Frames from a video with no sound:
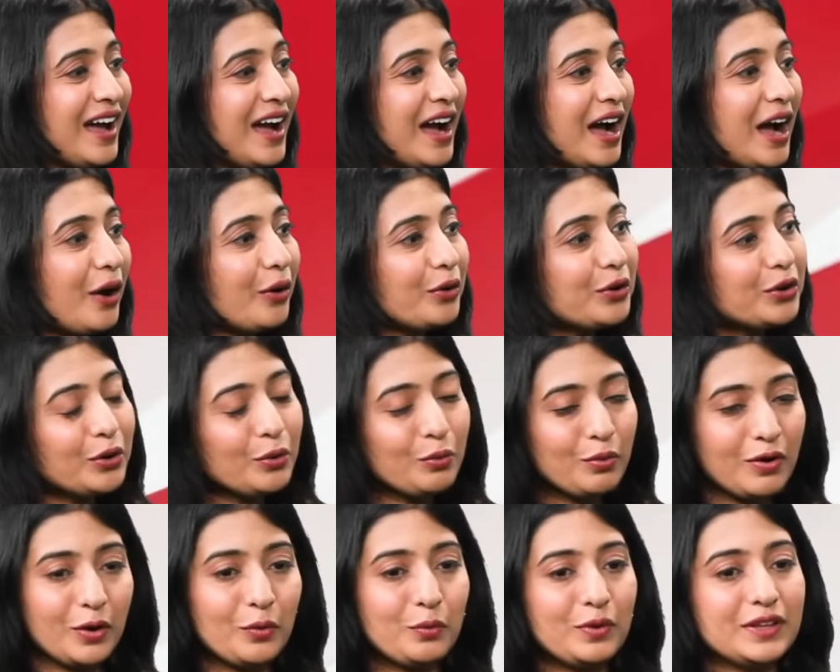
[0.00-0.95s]
How do you
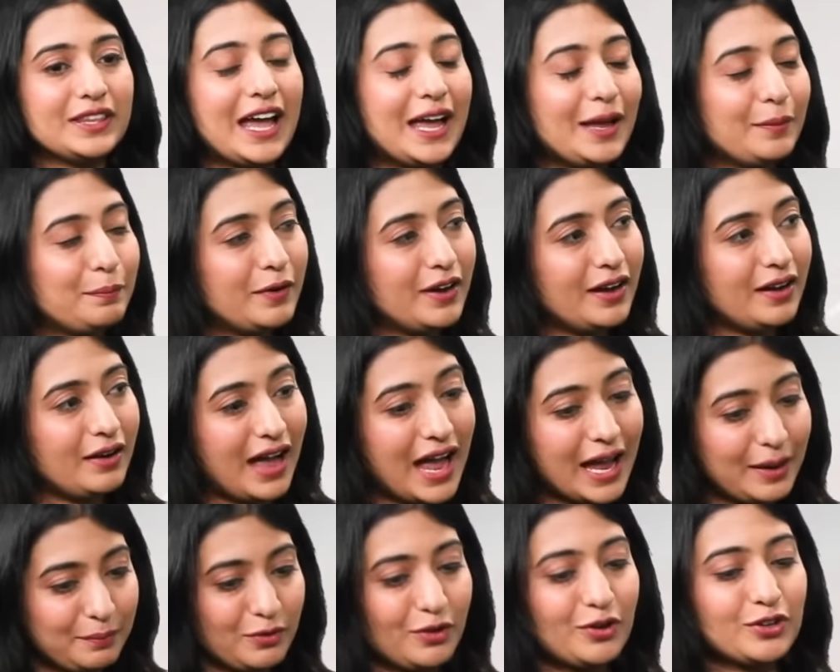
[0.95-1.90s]
work with
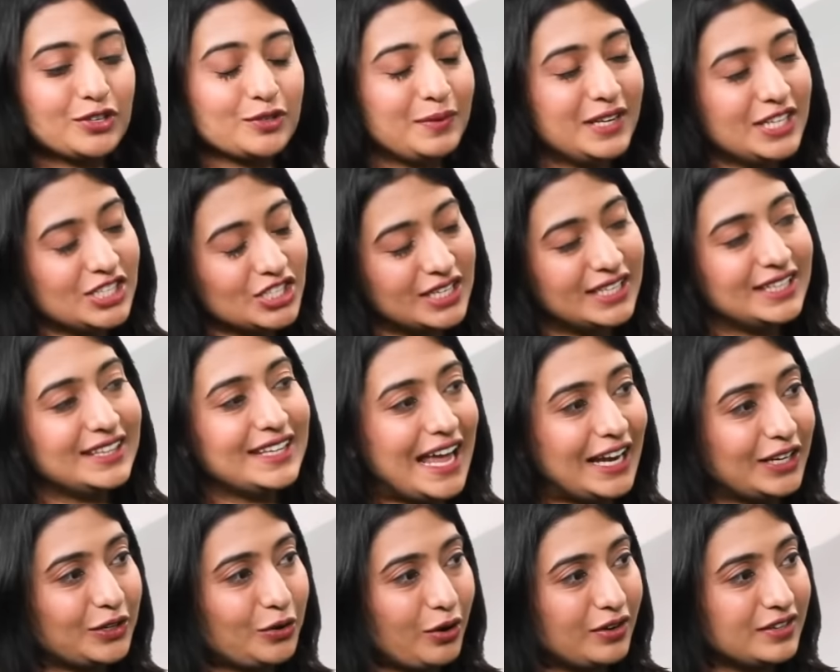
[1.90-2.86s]
hyper-automation in
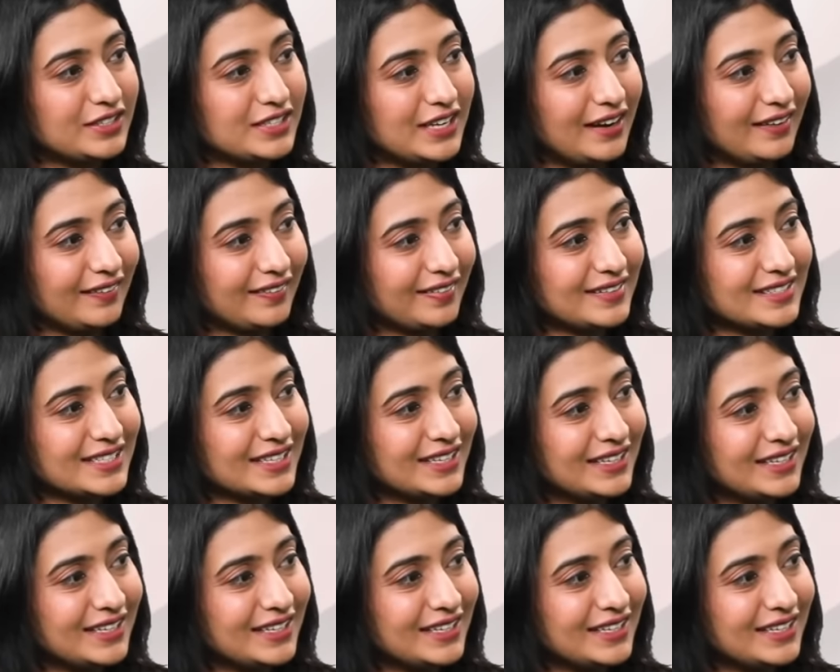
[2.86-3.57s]
that context?